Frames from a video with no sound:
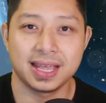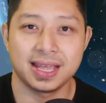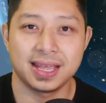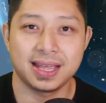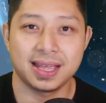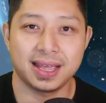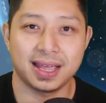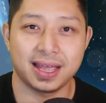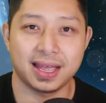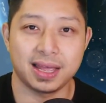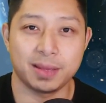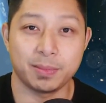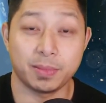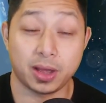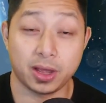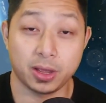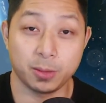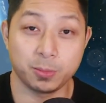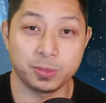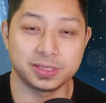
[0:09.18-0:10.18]
I
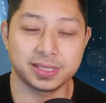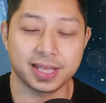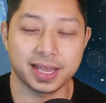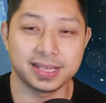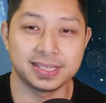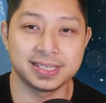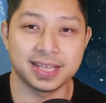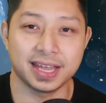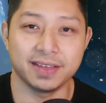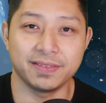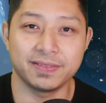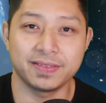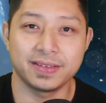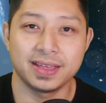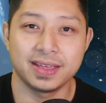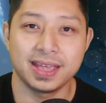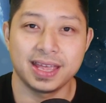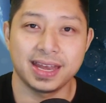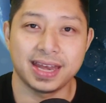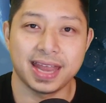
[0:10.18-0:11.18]
hope you're staying safe.
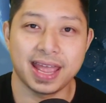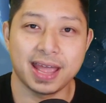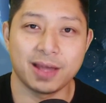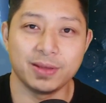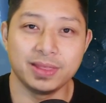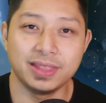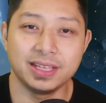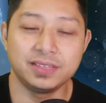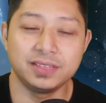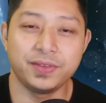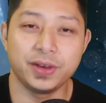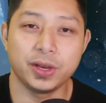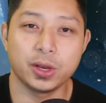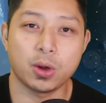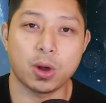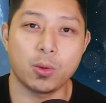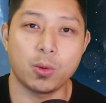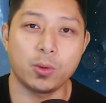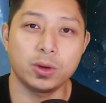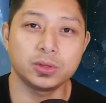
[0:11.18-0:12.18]
Now, in this video,
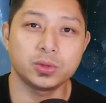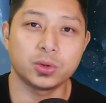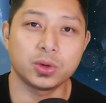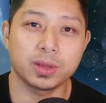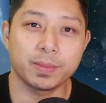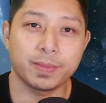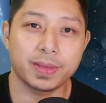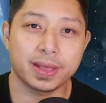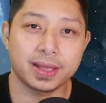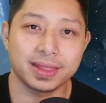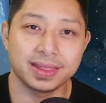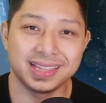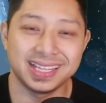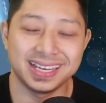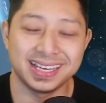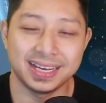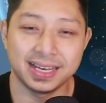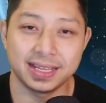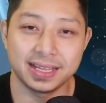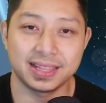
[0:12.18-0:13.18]
I want to talk about the
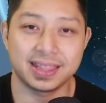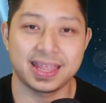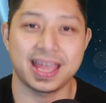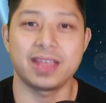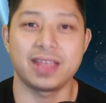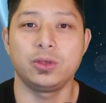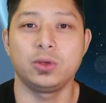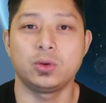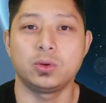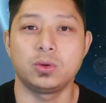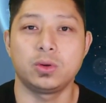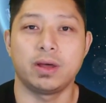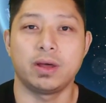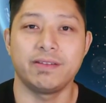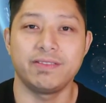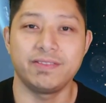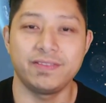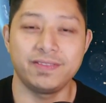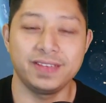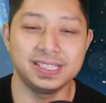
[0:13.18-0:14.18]
Nathaniel
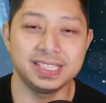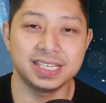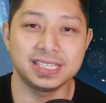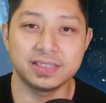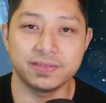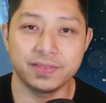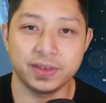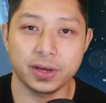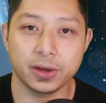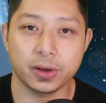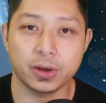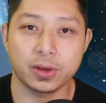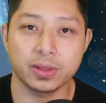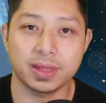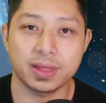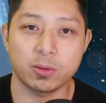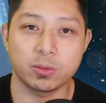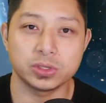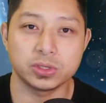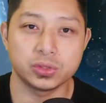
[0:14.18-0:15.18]
physics video
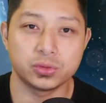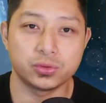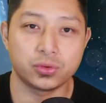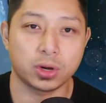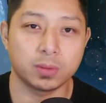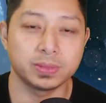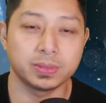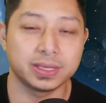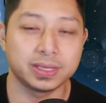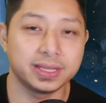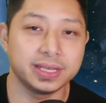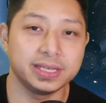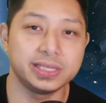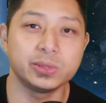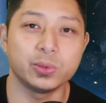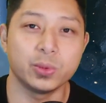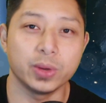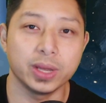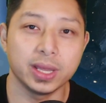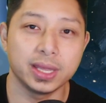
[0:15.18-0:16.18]
that was dropped
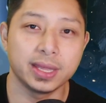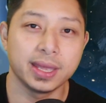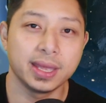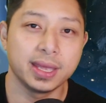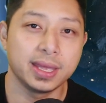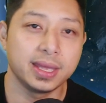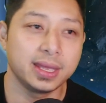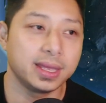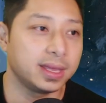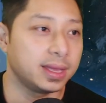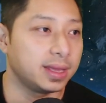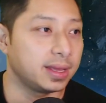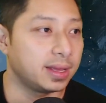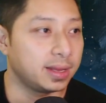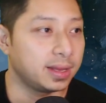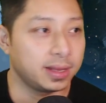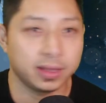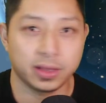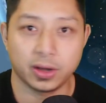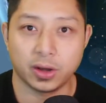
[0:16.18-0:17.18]
this week.
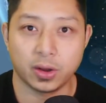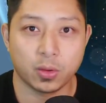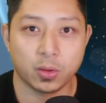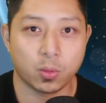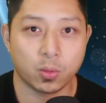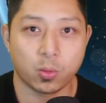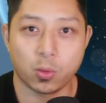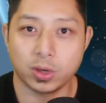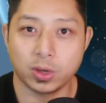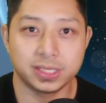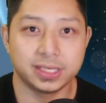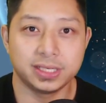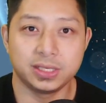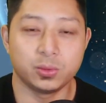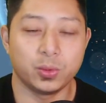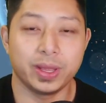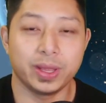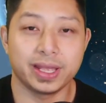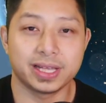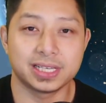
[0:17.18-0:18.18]
You know, what did
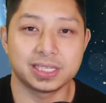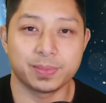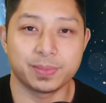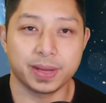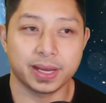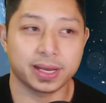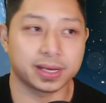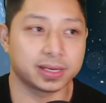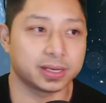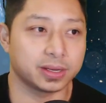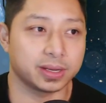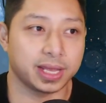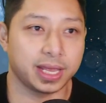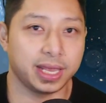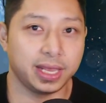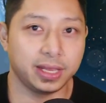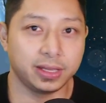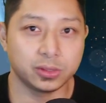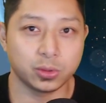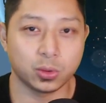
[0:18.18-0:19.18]
we expect?
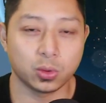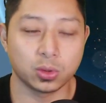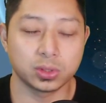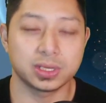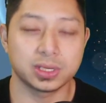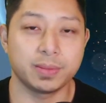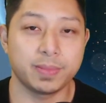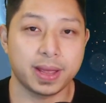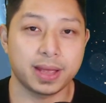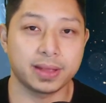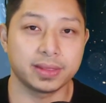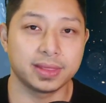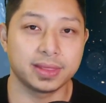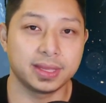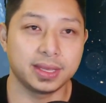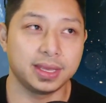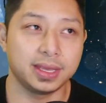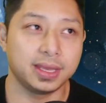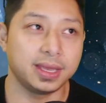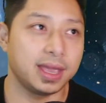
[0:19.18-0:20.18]
He talked about
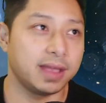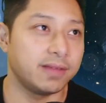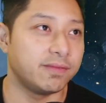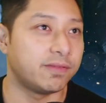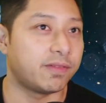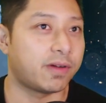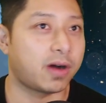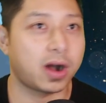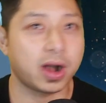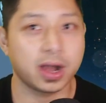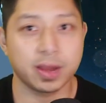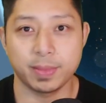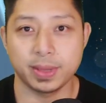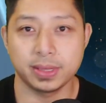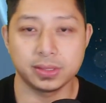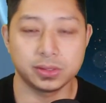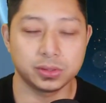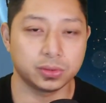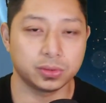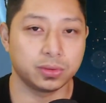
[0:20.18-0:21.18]
the
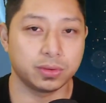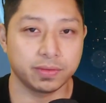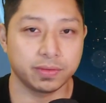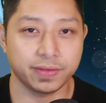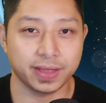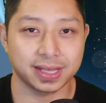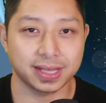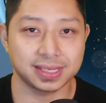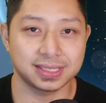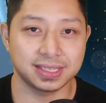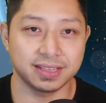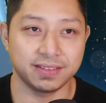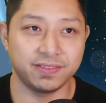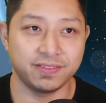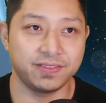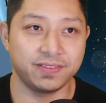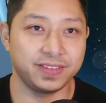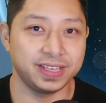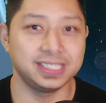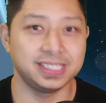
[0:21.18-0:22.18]
environmental effects, the
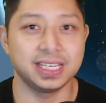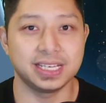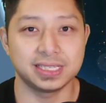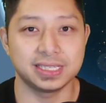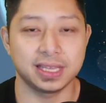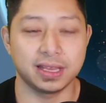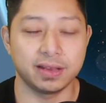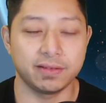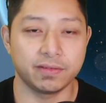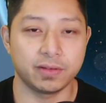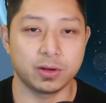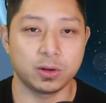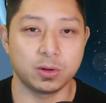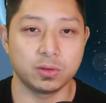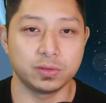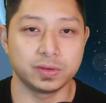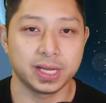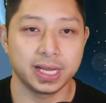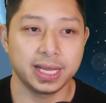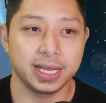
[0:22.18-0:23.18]
physics
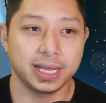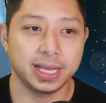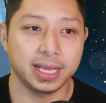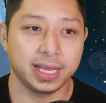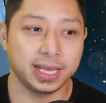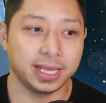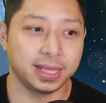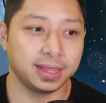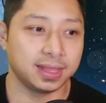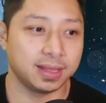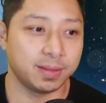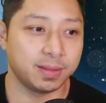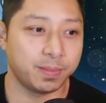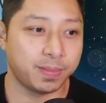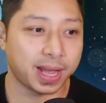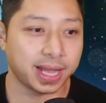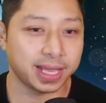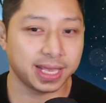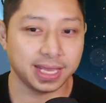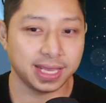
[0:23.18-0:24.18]
involved in the
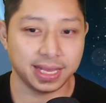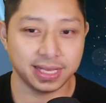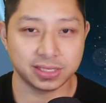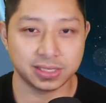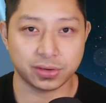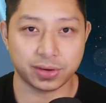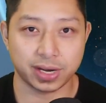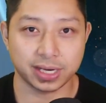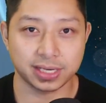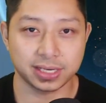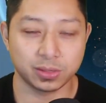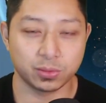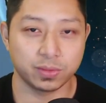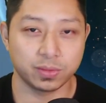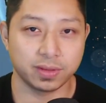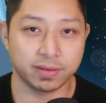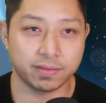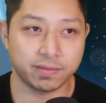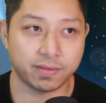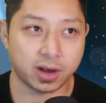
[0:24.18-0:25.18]
buggy interacting with
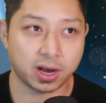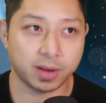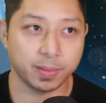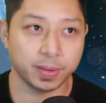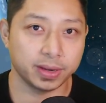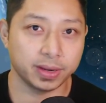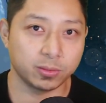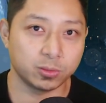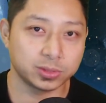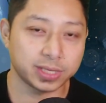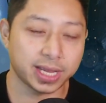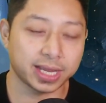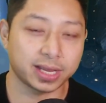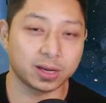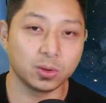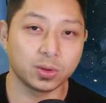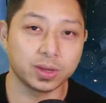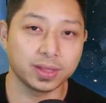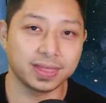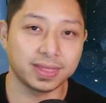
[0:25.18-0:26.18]
the environment. We'll take a
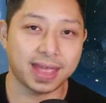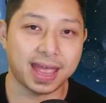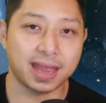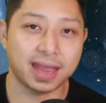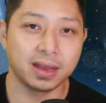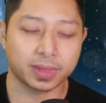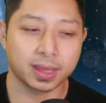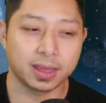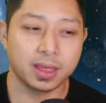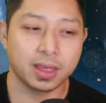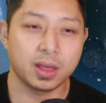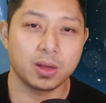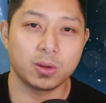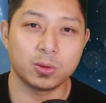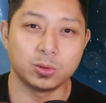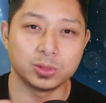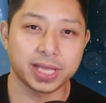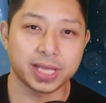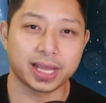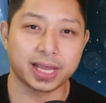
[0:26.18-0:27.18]
look at that.
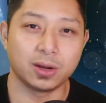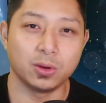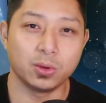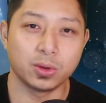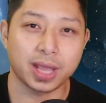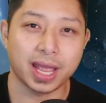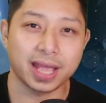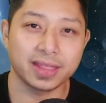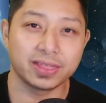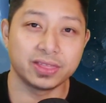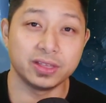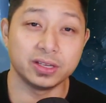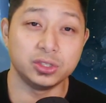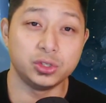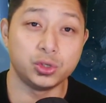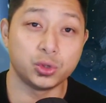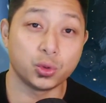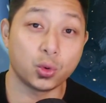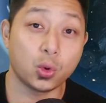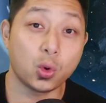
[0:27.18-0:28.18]
We'll take a look at the
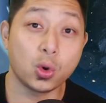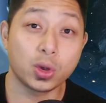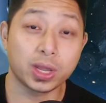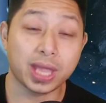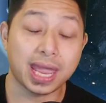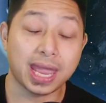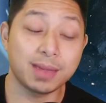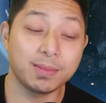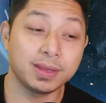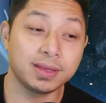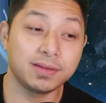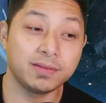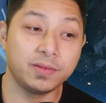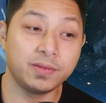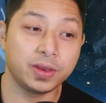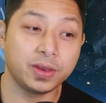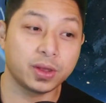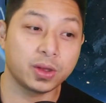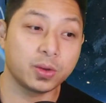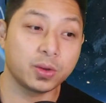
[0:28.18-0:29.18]
Jaw Gaming
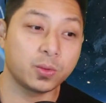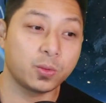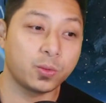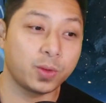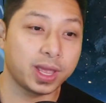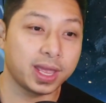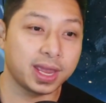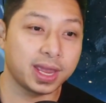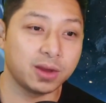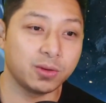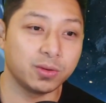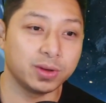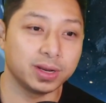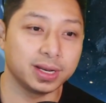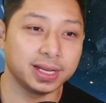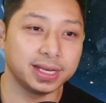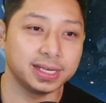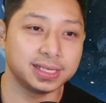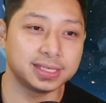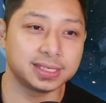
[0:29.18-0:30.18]
video where he
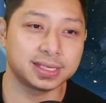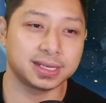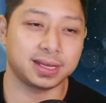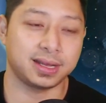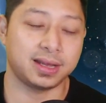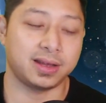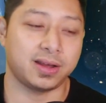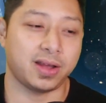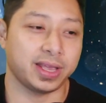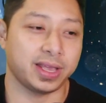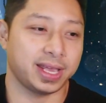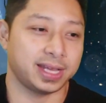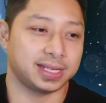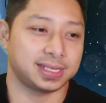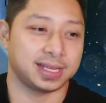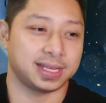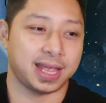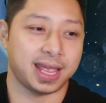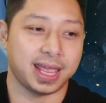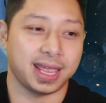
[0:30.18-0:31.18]
released, I guess,
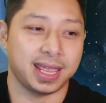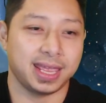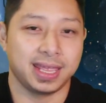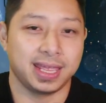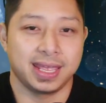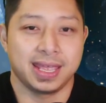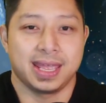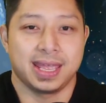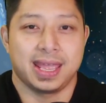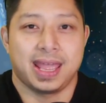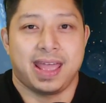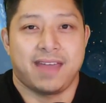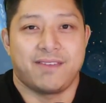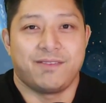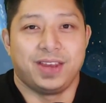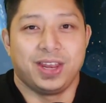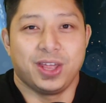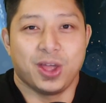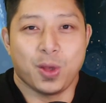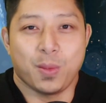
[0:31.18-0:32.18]
a
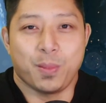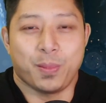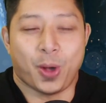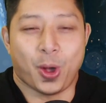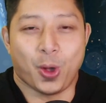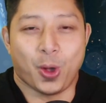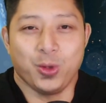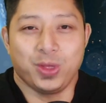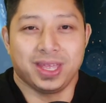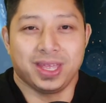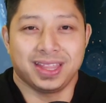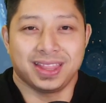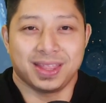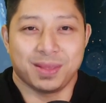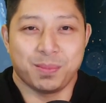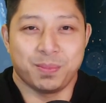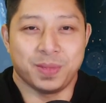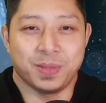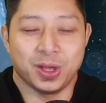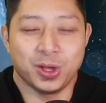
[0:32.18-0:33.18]
video poking
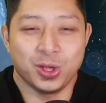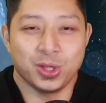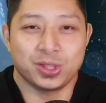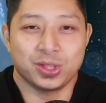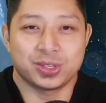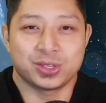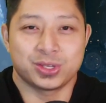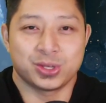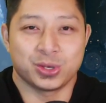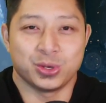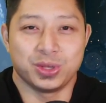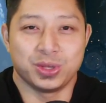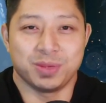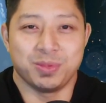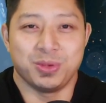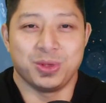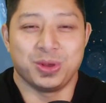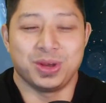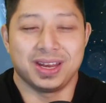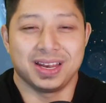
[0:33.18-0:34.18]
the Earth2
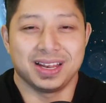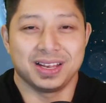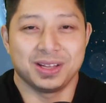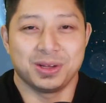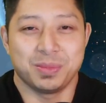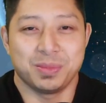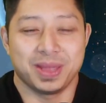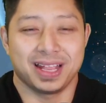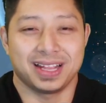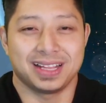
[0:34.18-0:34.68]
community a little bit.